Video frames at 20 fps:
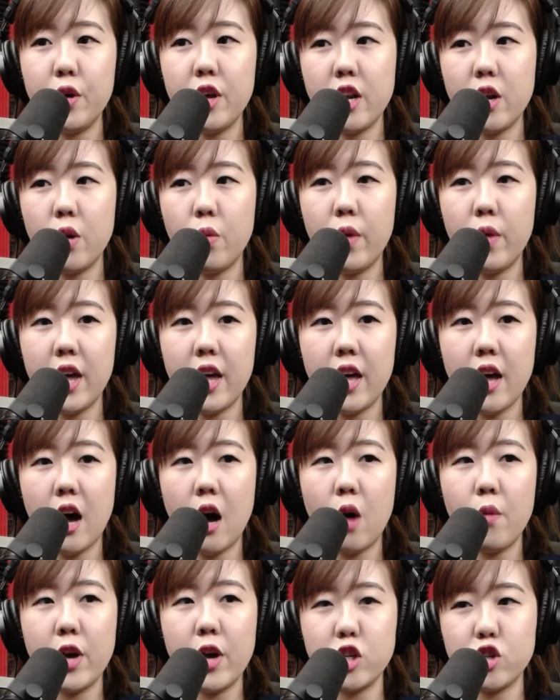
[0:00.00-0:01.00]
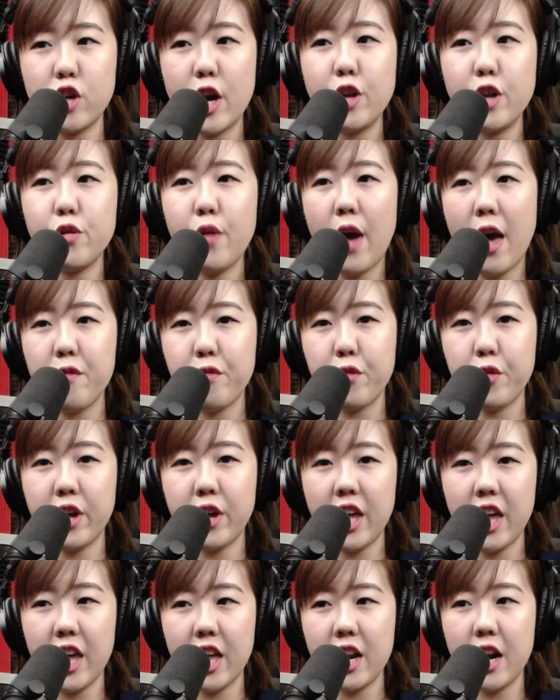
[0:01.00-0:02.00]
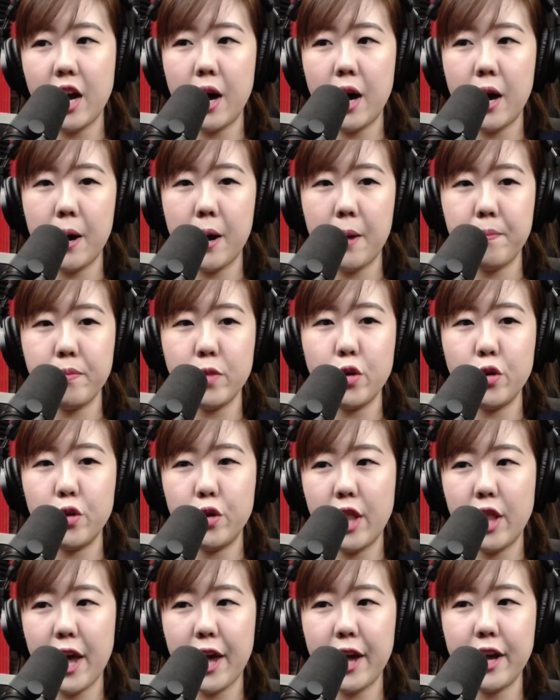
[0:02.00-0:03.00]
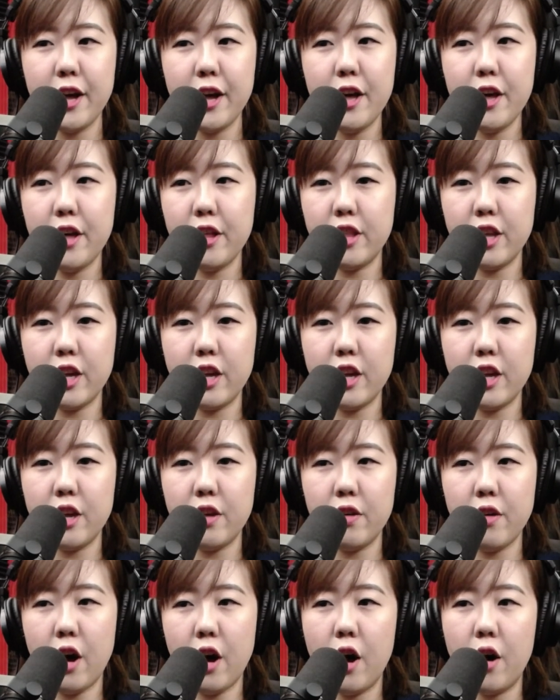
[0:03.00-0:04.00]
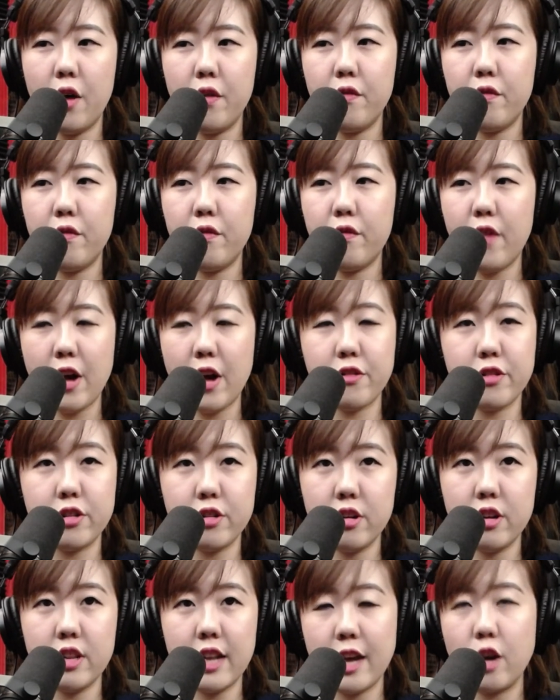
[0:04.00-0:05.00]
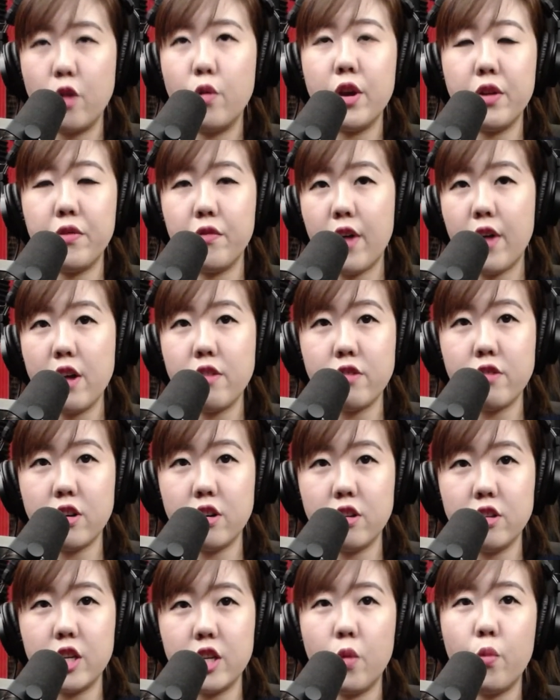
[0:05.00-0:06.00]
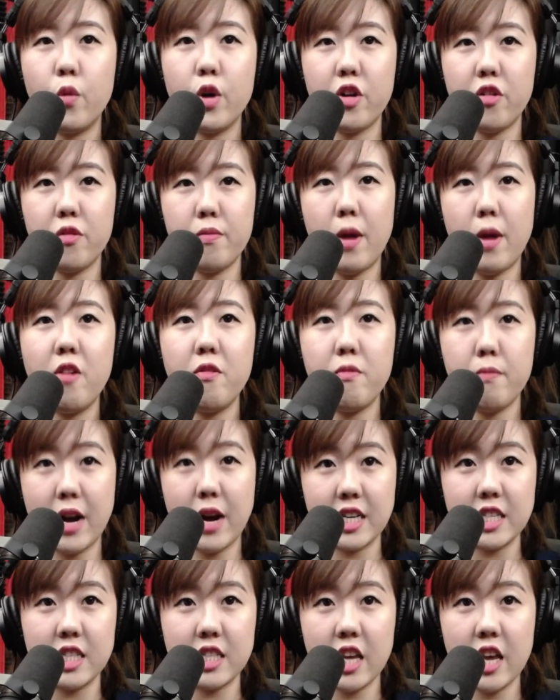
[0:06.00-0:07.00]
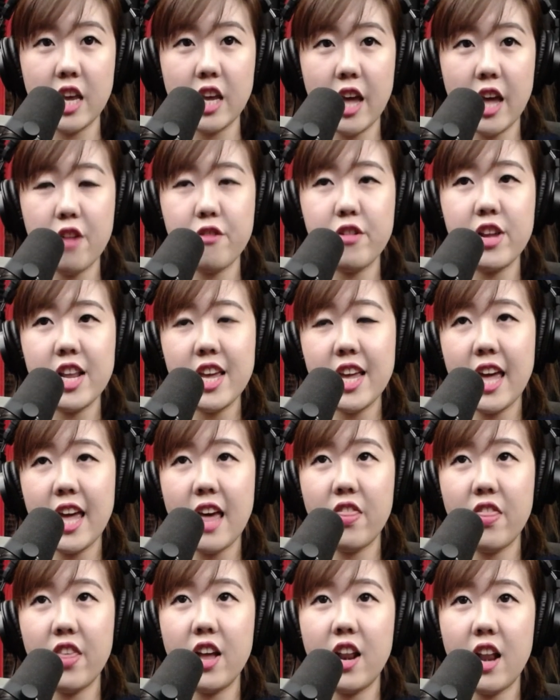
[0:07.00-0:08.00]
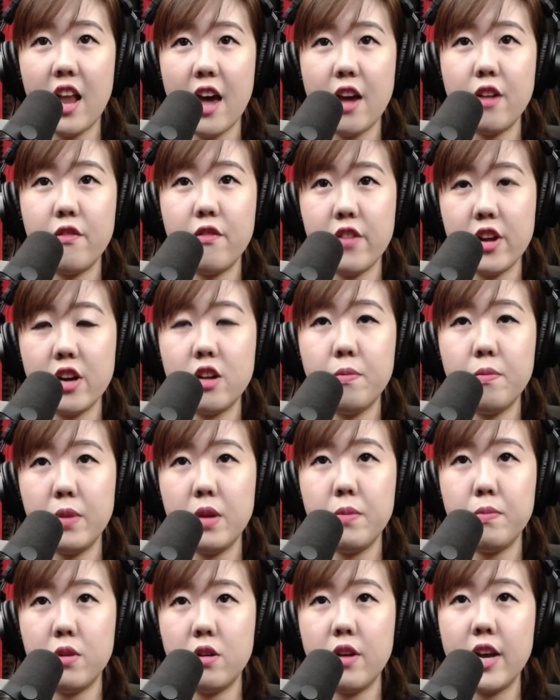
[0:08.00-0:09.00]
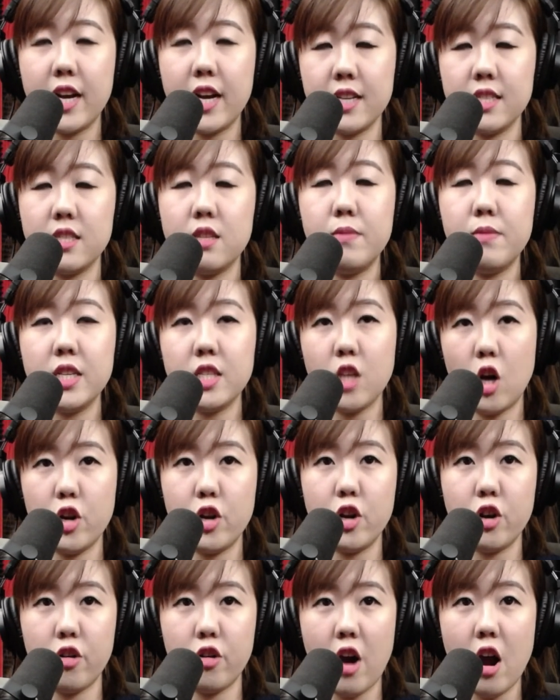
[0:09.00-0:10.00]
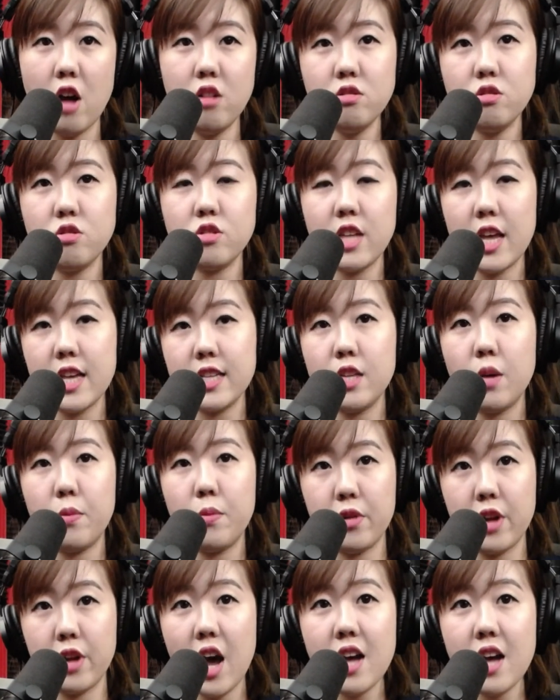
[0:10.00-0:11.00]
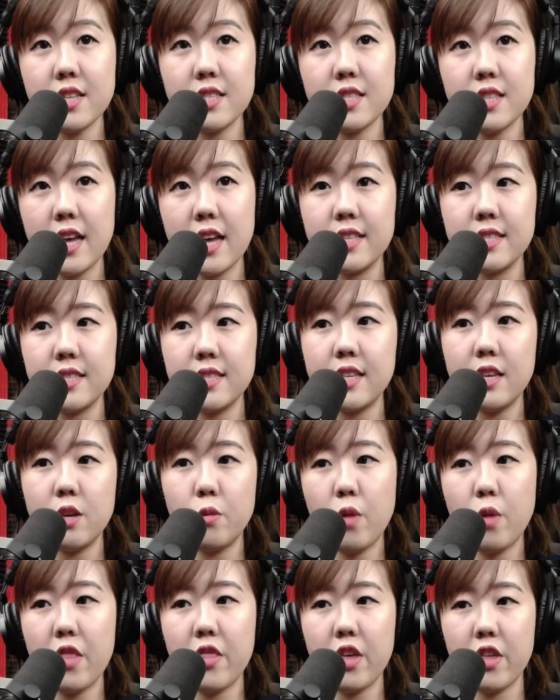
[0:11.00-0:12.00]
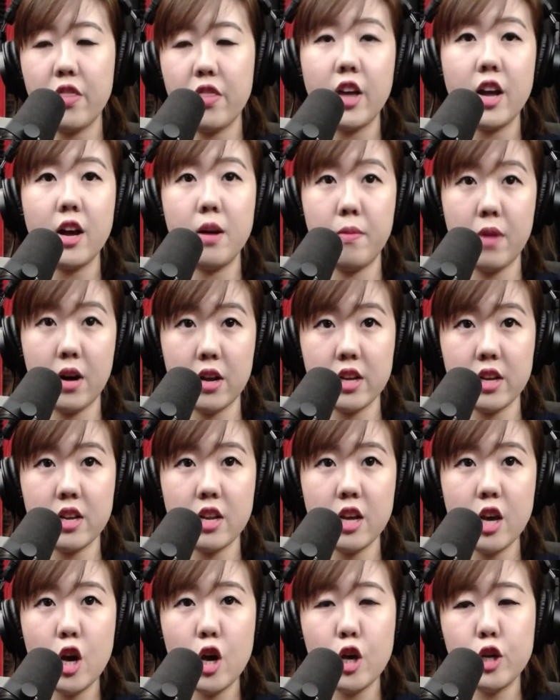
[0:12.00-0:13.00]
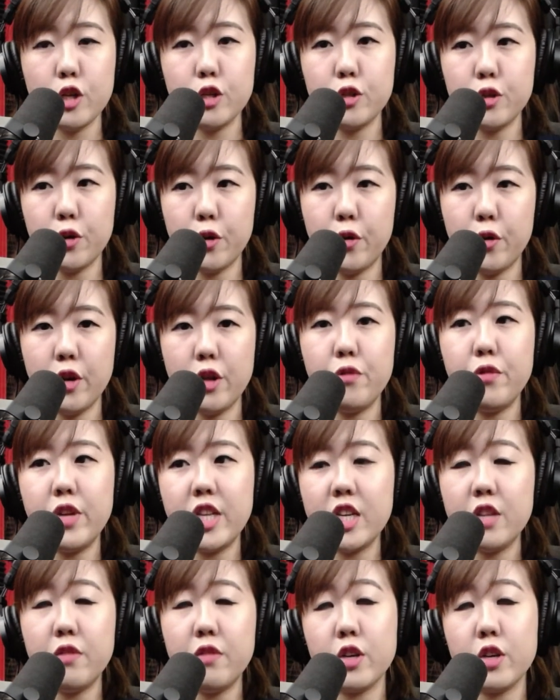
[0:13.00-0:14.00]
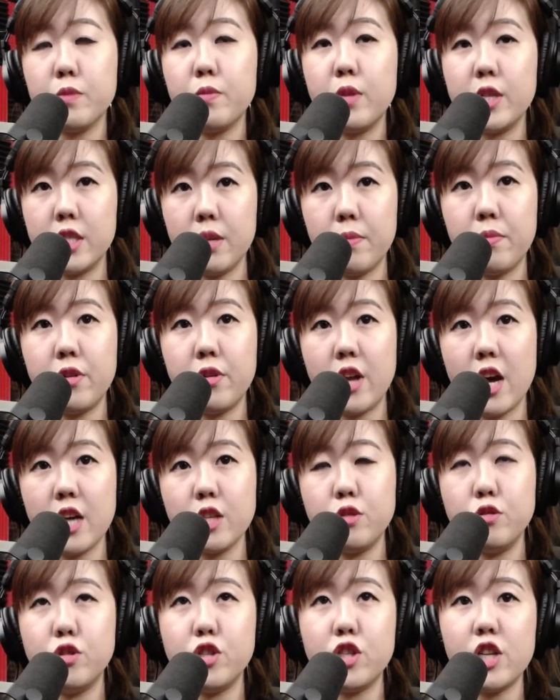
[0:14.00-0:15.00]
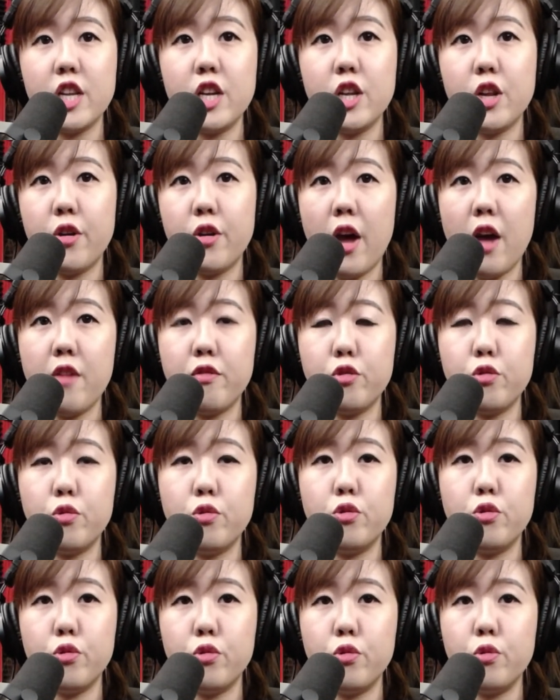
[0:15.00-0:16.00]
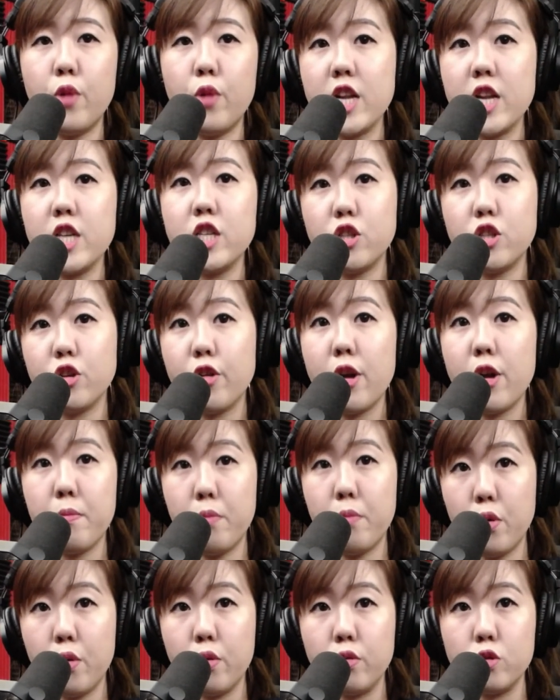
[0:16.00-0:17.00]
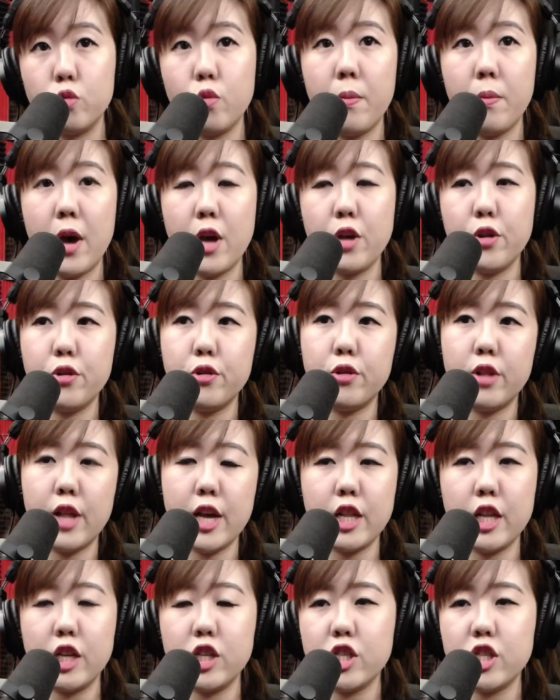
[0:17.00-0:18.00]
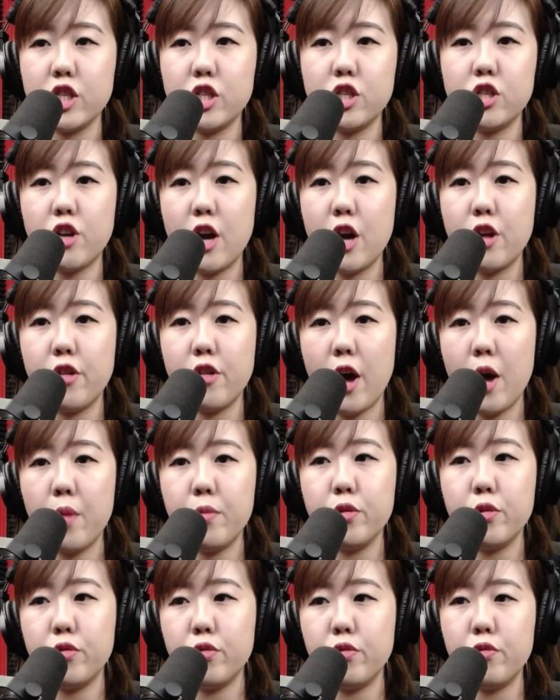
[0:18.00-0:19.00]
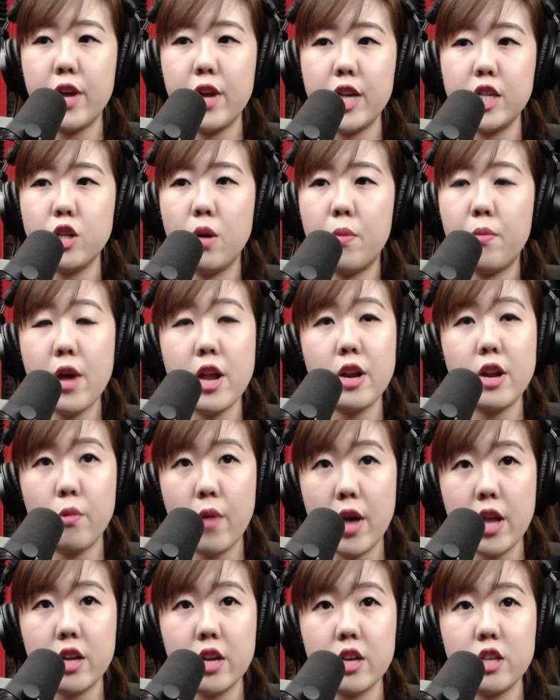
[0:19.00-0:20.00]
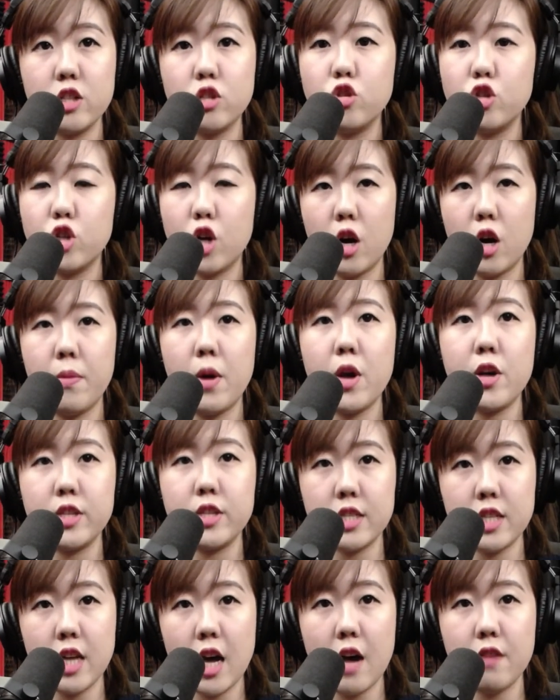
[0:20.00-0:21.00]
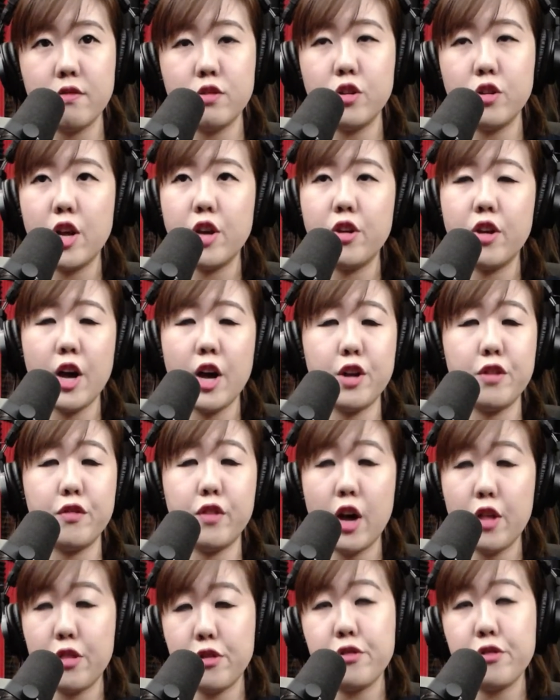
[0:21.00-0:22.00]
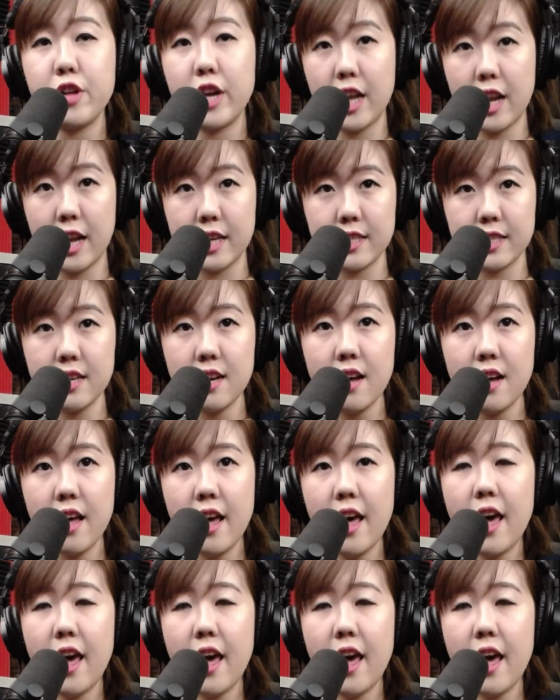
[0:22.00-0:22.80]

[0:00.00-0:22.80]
in a way, we are trying to advocate, like the viral, like going viral, the word of mouth marketing, and really getting like real people and customers on the ground to test your products and see what they think about it. So in return for sponsored products, usually they will have to do one Instagram post whereby, like they just try to help you to raise your brand awareness, to talk about your stuff so that you kind of cut through the clutter.